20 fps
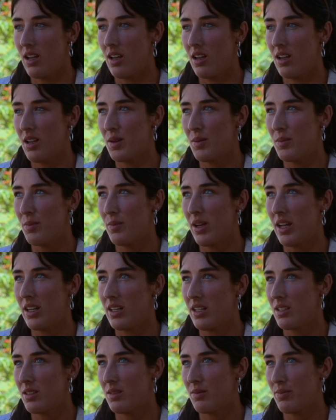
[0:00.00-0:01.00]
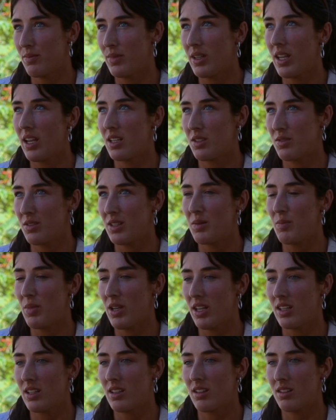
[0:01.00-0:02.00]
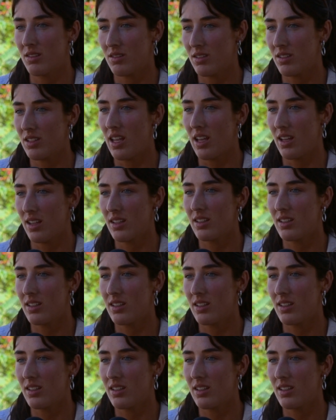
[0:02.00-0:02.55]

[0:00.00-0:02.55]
And it's really big. Lots of